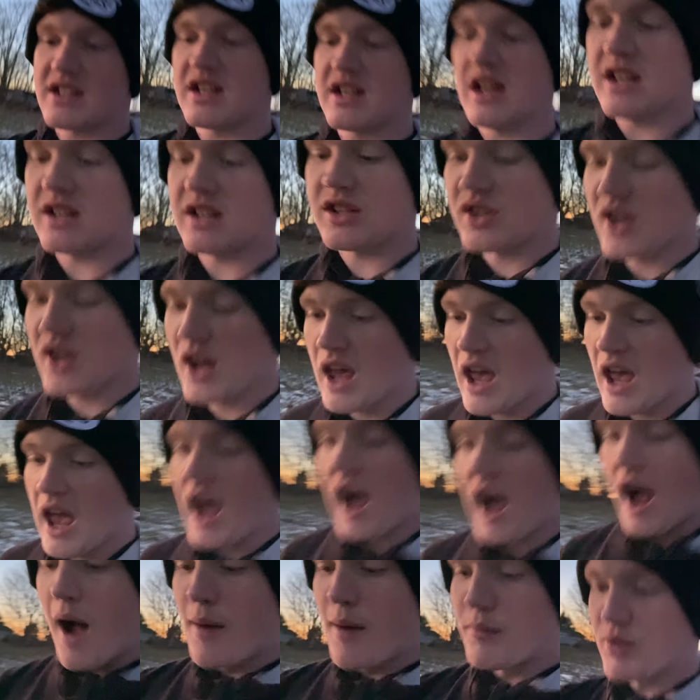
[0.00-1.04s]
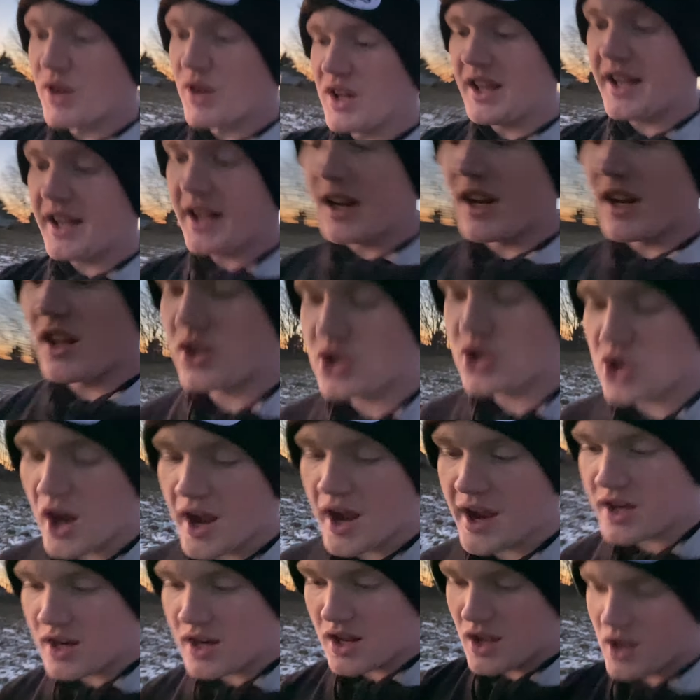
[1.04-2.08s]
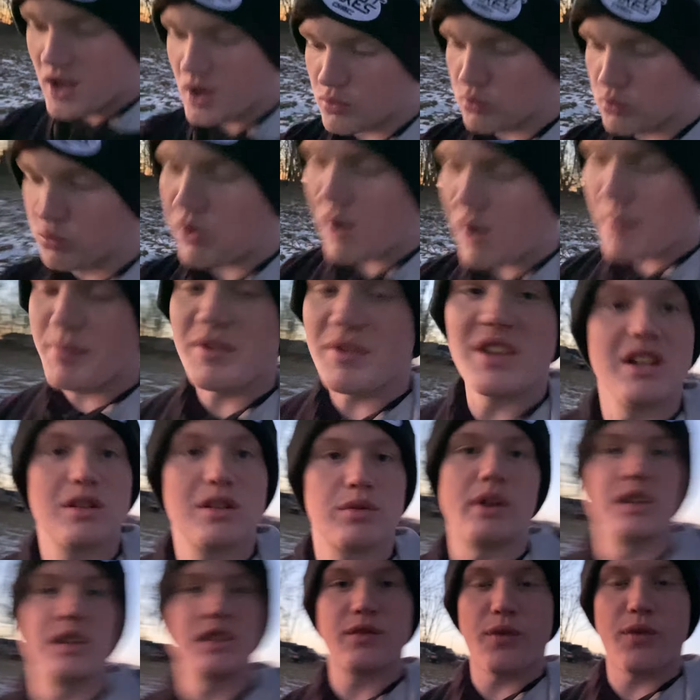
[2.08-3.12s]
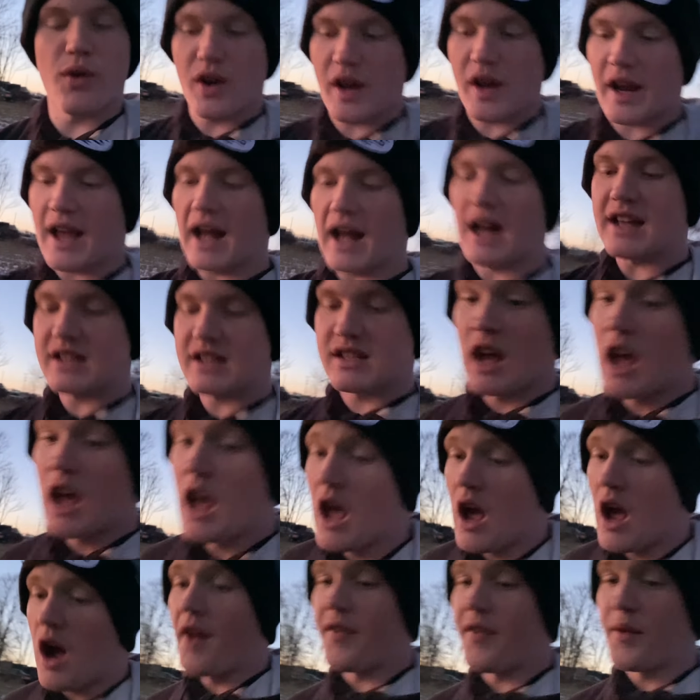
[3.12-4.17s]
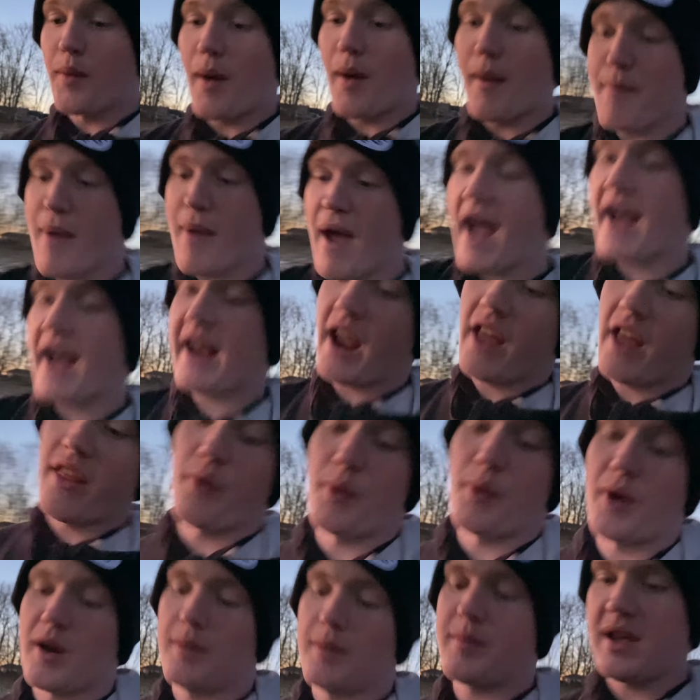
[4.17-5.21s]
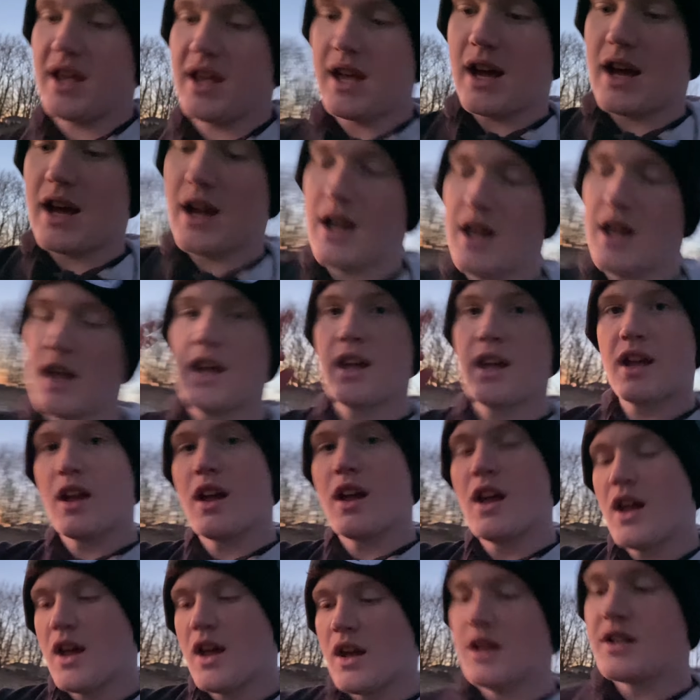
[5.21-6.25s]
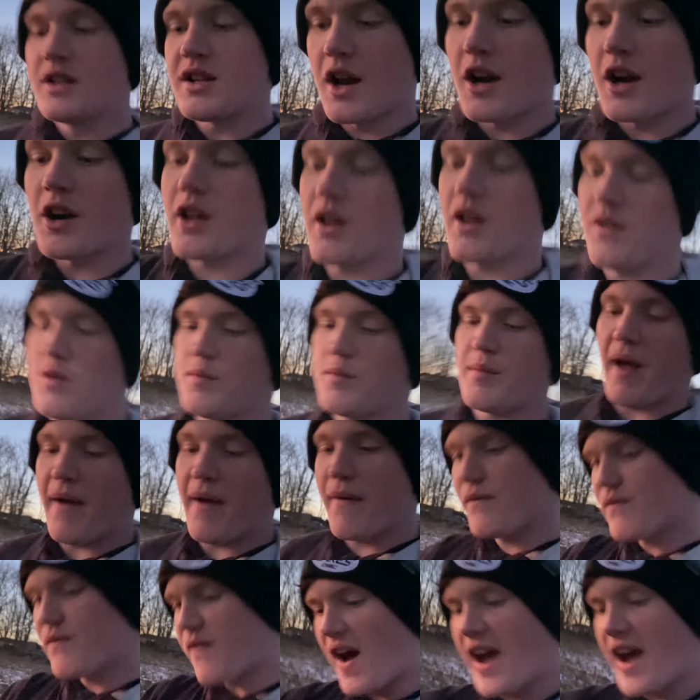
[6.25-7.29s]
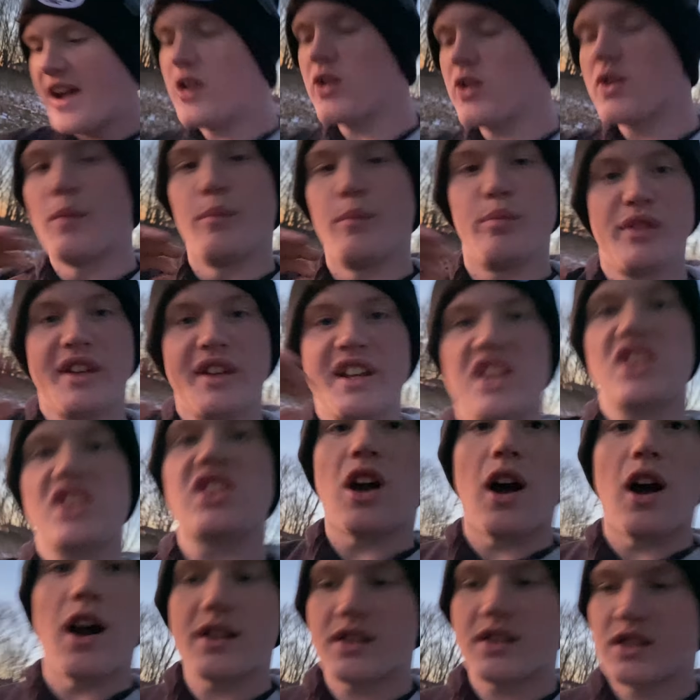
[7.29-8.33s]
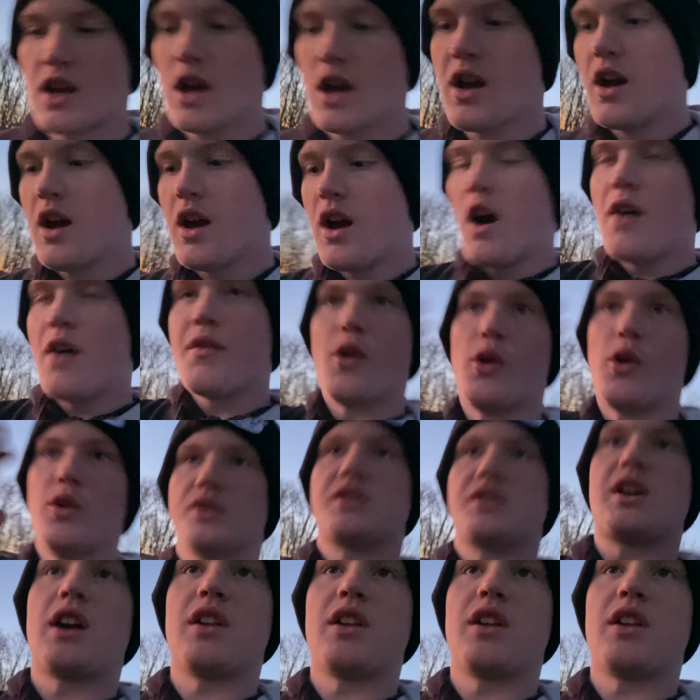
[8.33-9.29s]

discs. I'm really gonna try and rip these ones for you guys on the way back, and then we're gonna be done. I'll give you my final complete thoughts of the whole entire